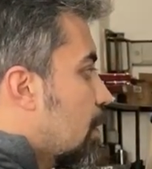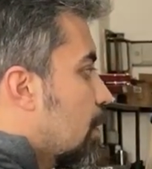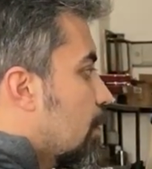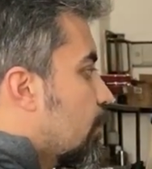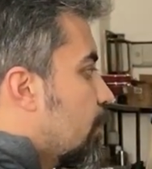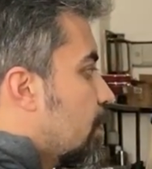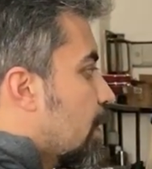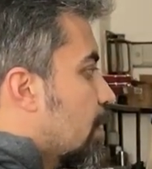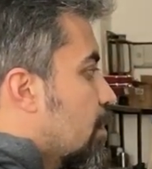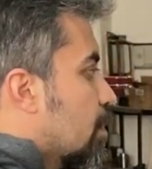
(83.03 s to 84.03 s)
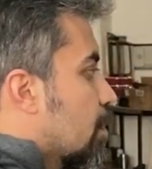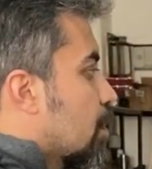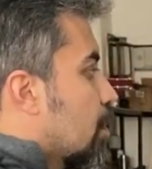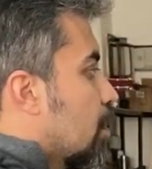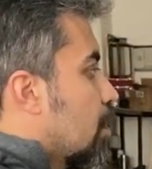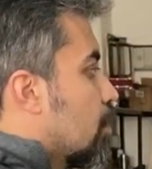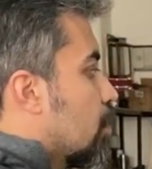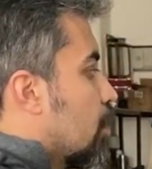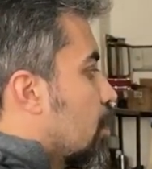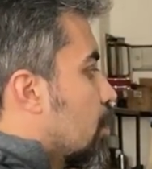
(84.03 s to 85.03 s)
we can
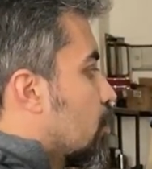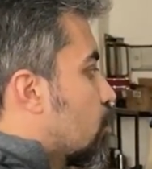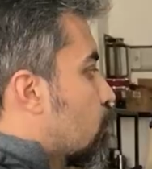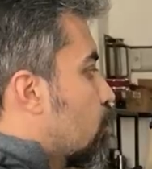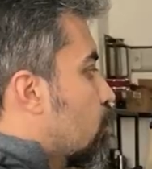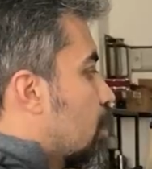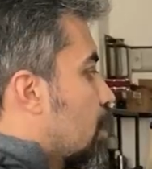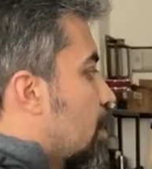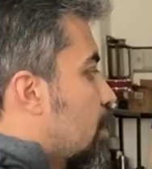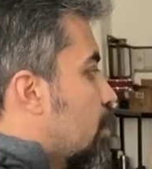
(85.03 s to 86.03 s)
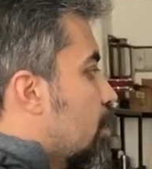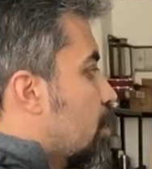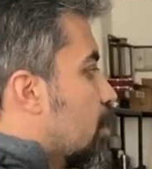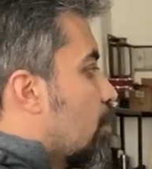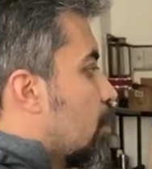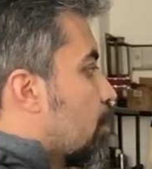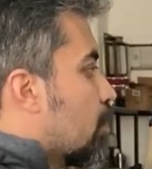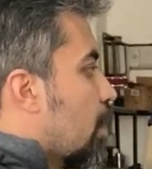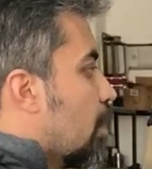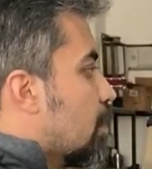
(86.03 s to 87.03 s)
choose a liter
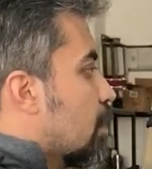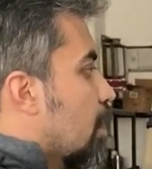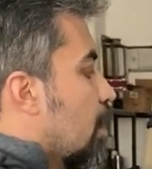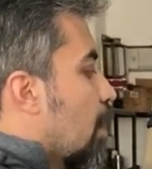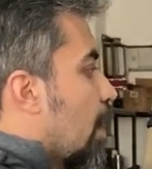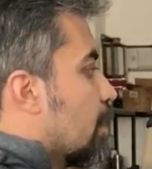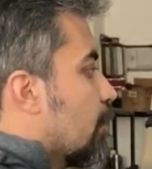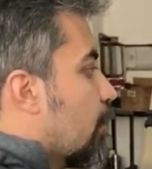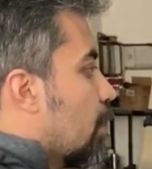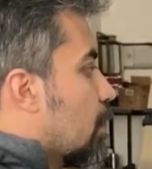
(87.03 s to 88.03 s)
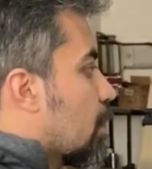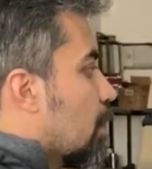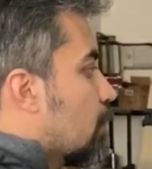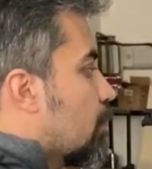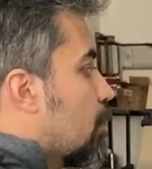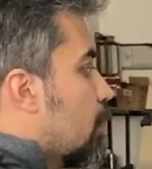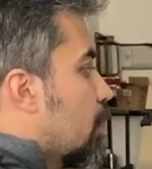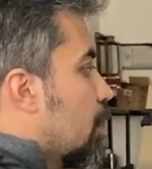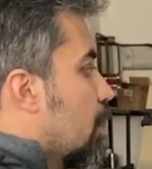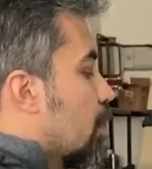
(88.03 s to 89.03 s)
price and the final cost will be
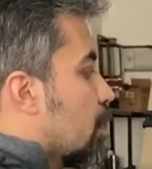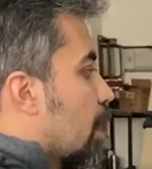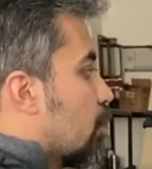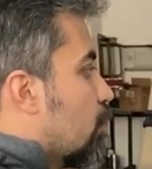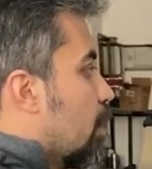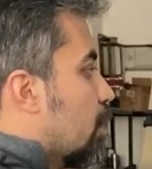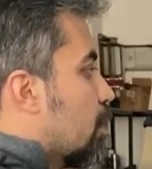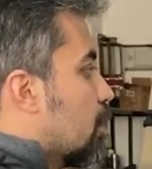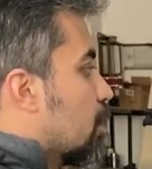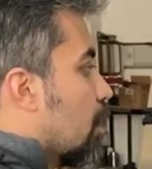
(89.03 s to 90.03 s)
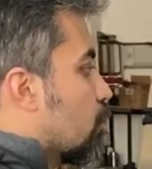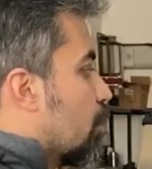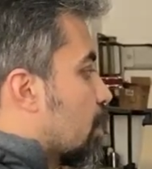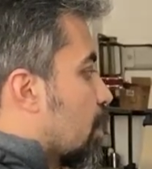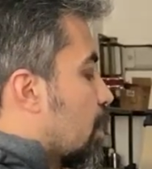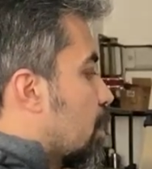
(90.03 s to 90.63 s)
calculated automatically.